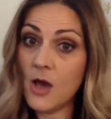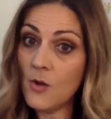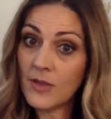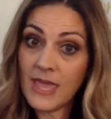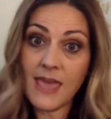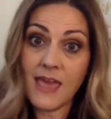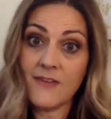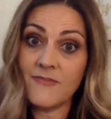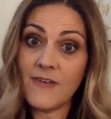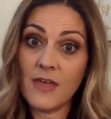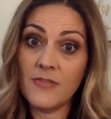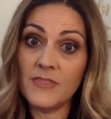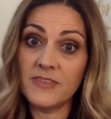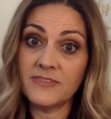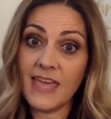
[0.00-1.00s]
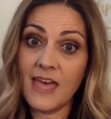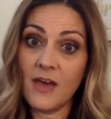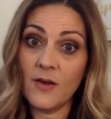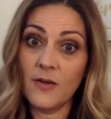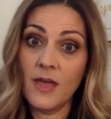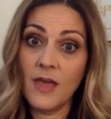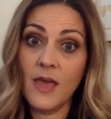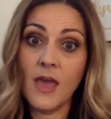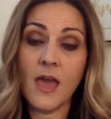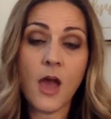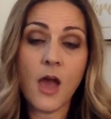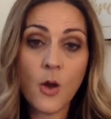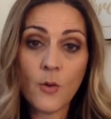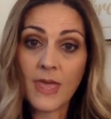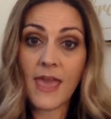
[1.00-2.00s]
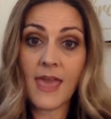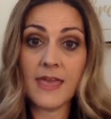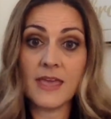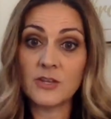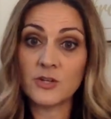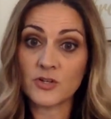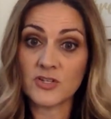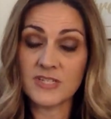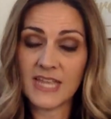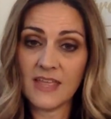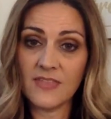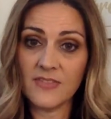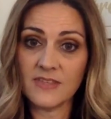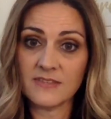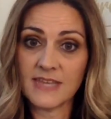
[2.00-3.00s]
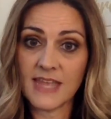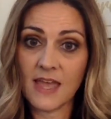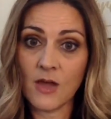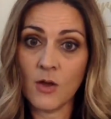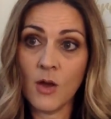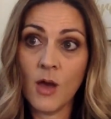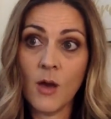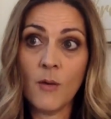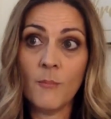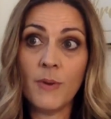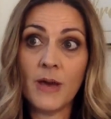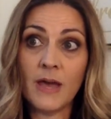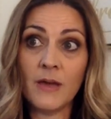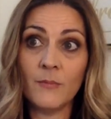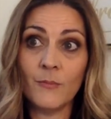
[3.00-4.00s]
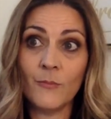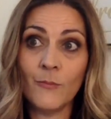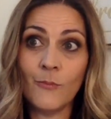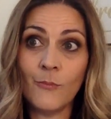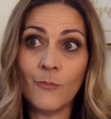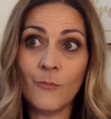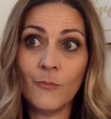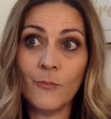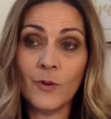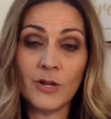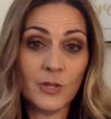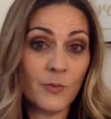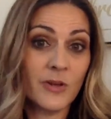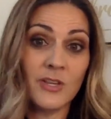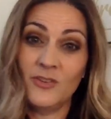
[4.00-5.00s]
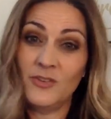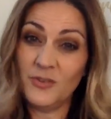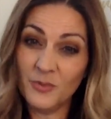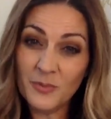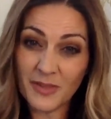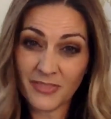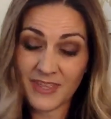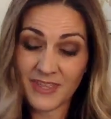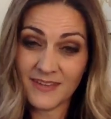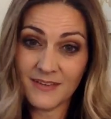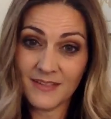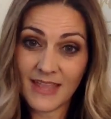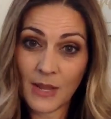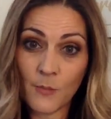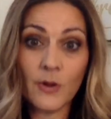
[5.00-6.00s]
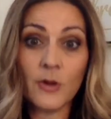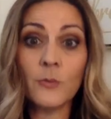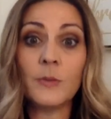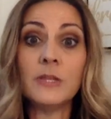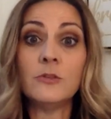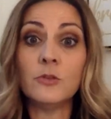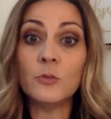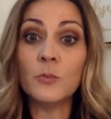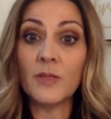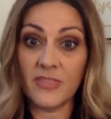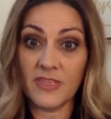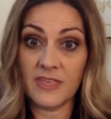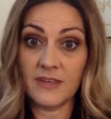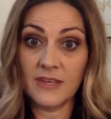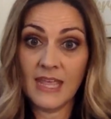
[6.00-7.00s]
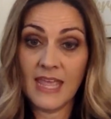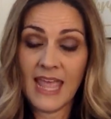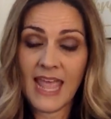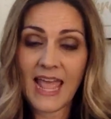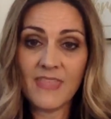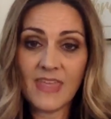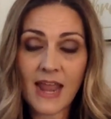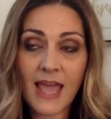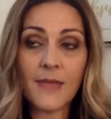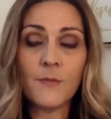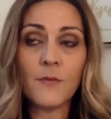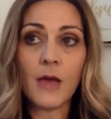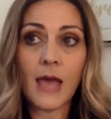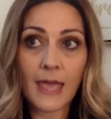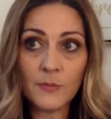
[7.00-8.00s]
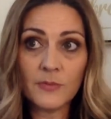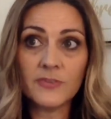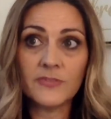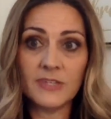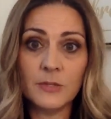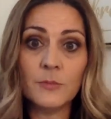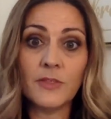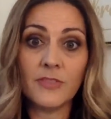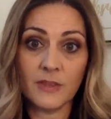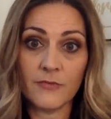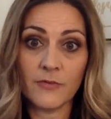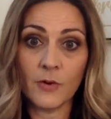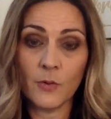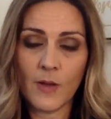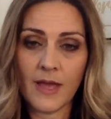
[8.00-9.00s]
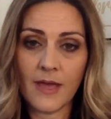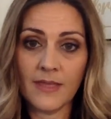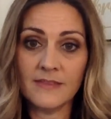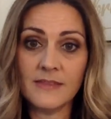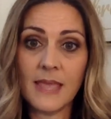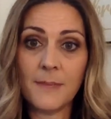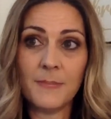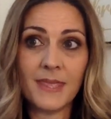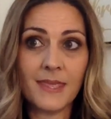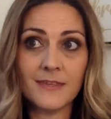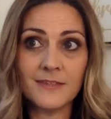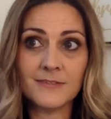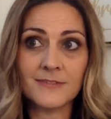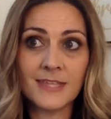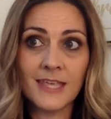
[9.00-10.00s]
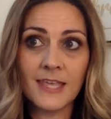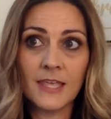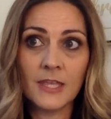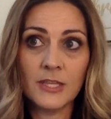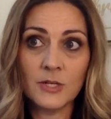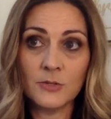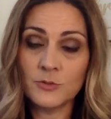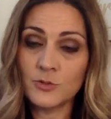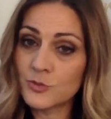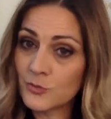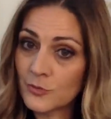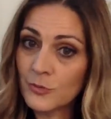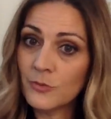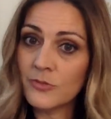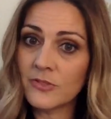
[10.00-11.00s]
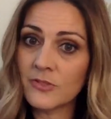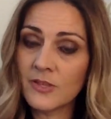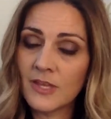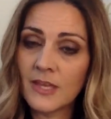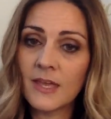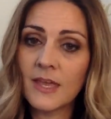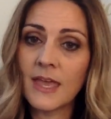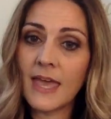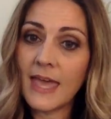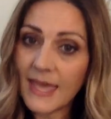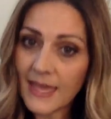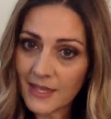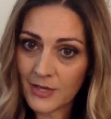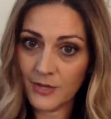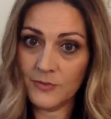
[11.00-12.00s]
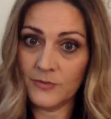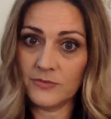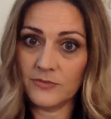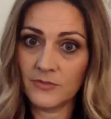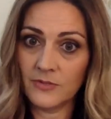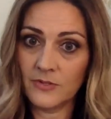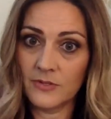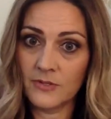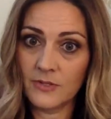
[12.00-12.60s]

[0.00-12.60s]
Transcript: okay, I found this out. Okay, I understand this now, but what do you want to do with it? Like, what do we do with it? And then I will sit with it for a while, and because truth echoes,